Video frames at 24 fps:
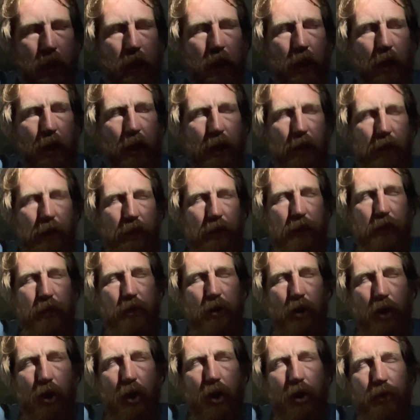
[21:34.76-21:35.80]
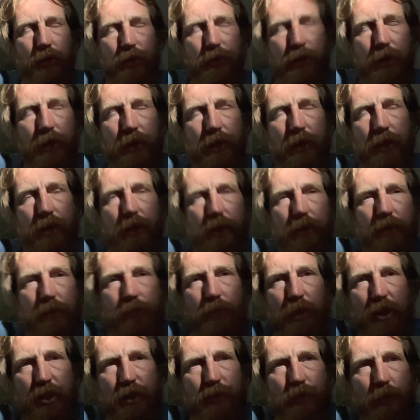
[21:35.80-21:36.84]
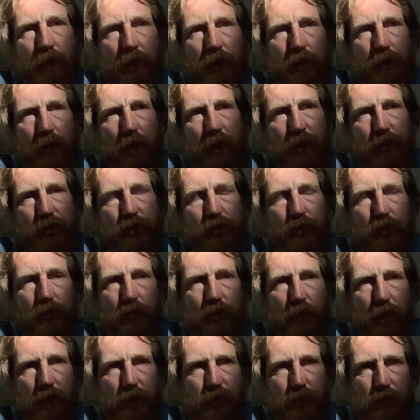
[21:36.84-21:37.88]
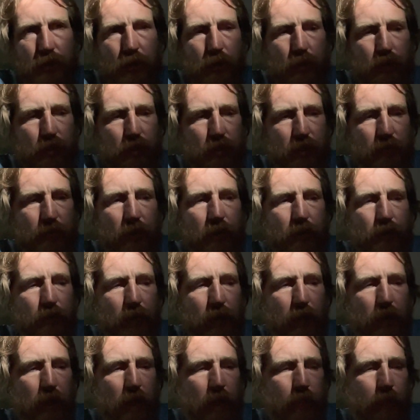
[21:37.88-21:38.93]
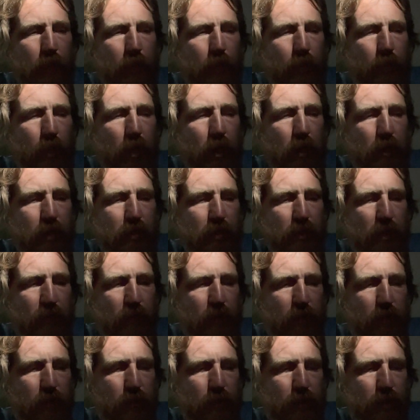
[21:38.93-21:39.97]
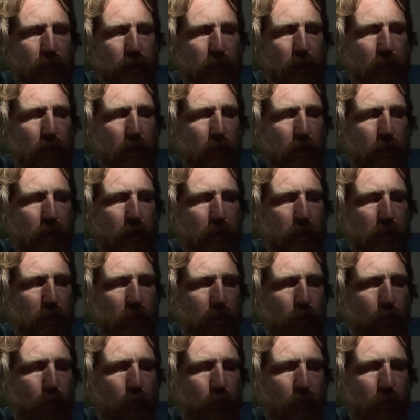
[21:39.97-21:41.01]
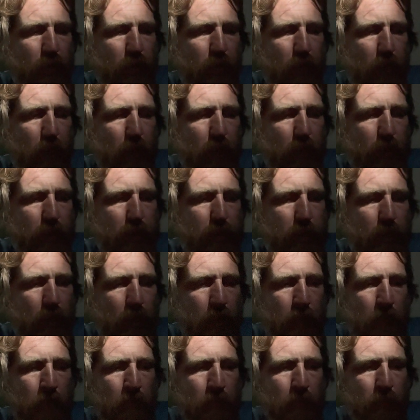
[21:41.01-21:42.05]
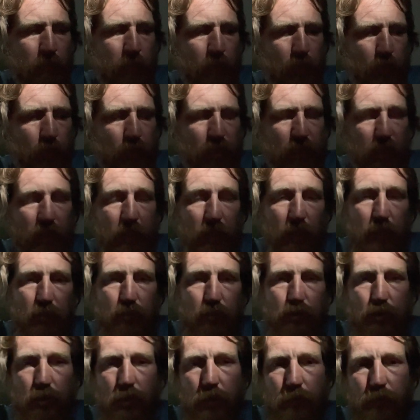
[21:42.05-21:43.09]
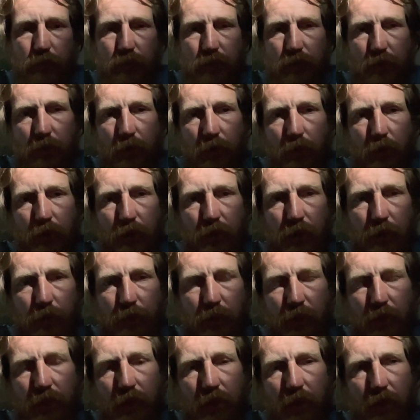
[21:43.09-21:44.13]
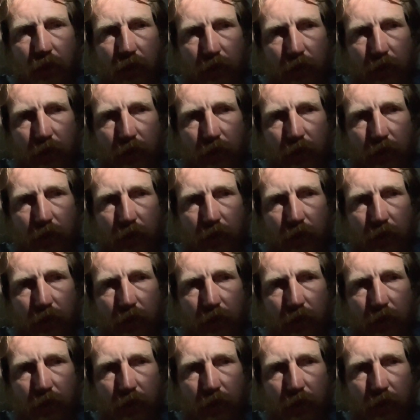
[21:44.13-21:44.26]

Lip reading: I called Benchmark Ranch 2 days ago just to verify they had my box and everything was set. And they told me that they were taking a trip, so they weren't going to be there.